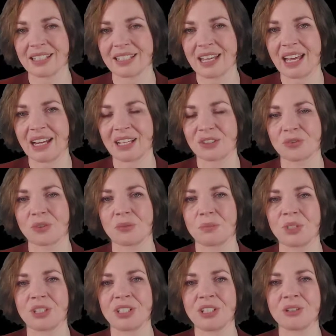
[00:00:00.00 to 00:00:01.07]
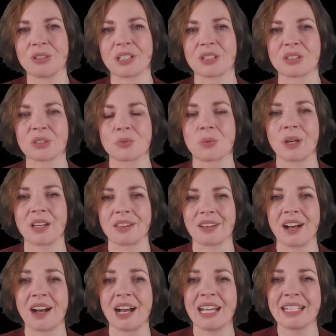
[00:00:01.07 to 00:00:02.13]
electron materials where the
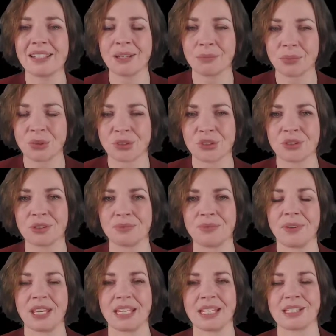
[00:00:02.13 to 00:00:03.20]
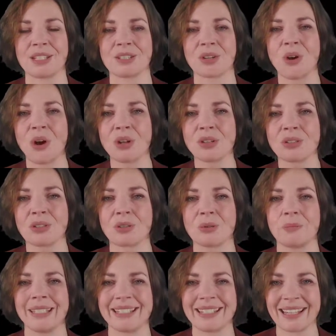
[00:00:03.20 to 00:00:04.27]
high temperature phase is also
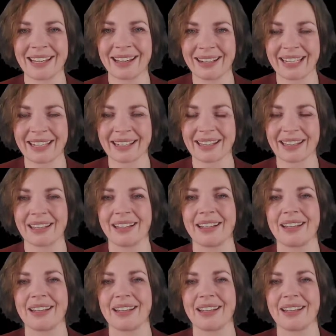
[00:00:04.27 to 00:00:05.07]
metallic